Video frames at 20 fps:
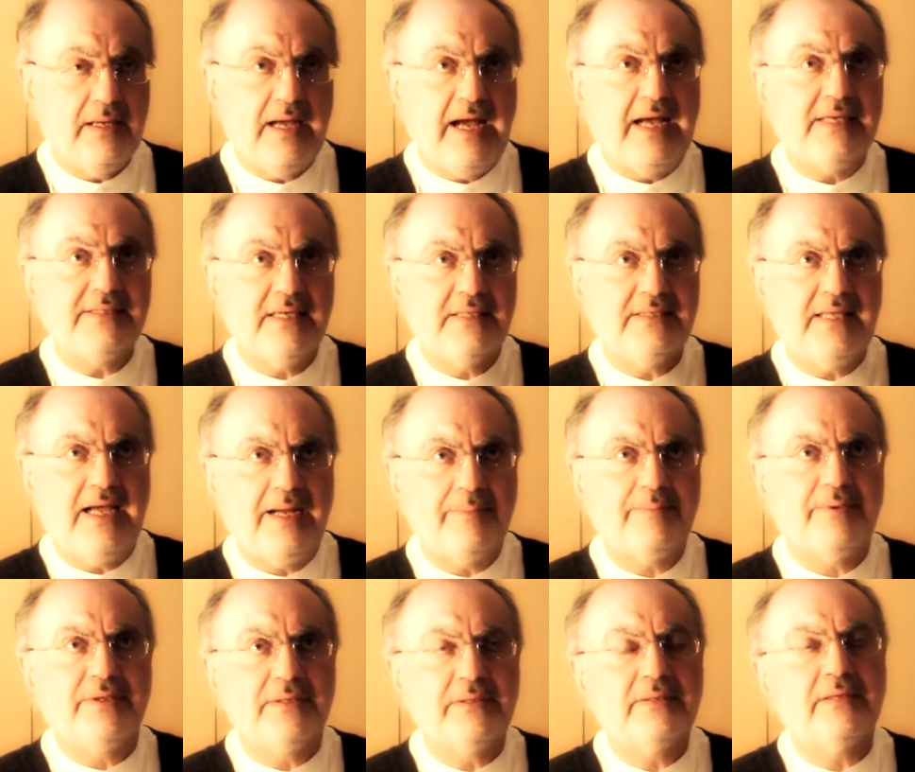as had
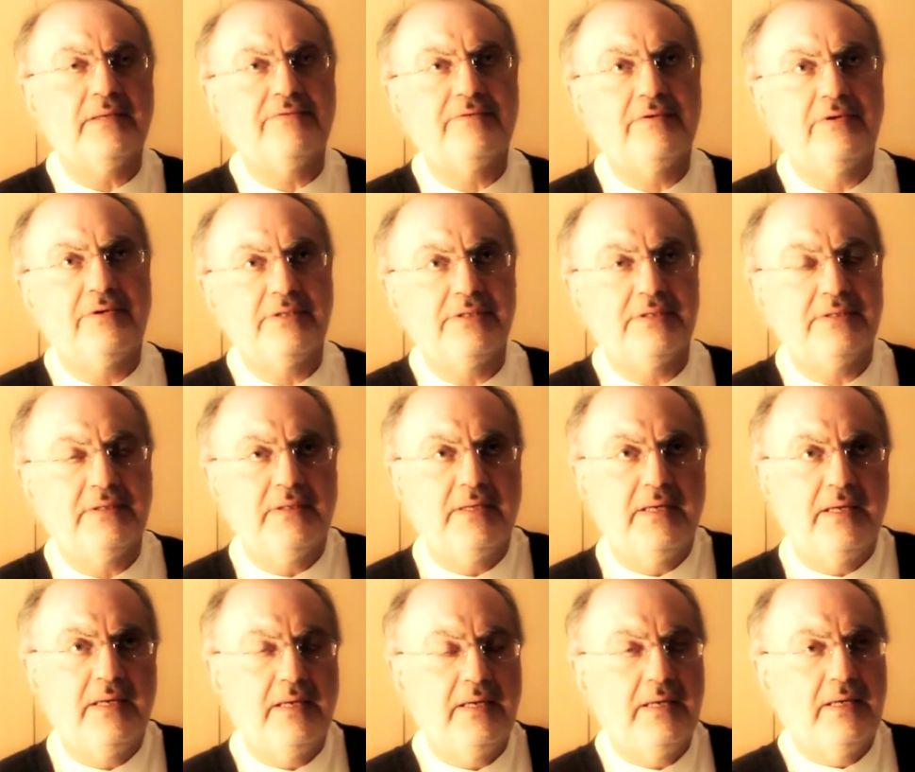happened, of course,
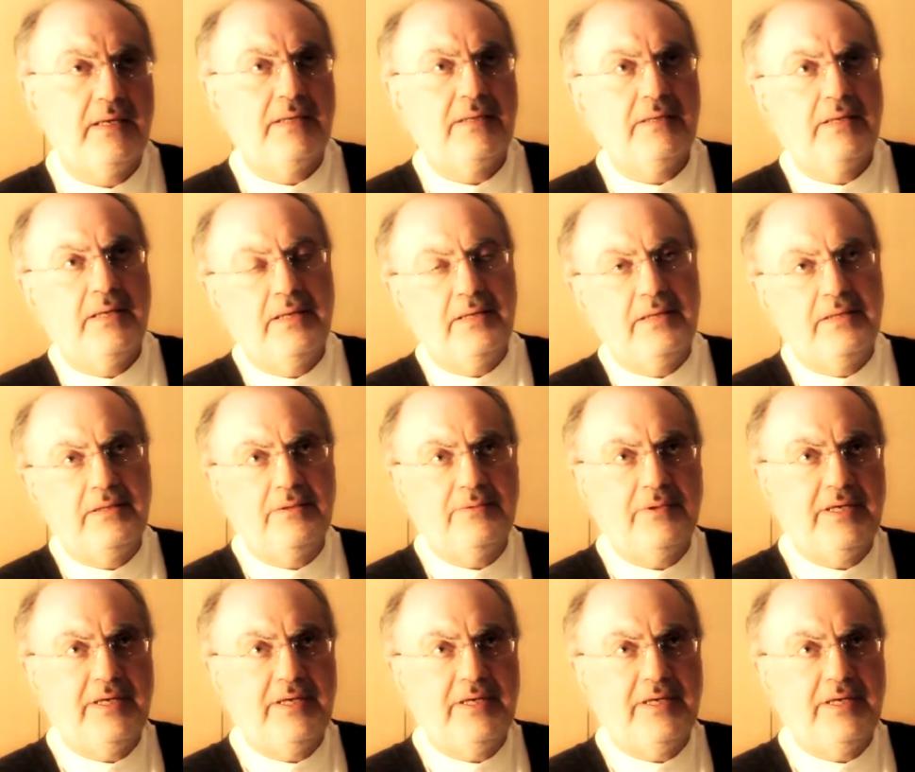in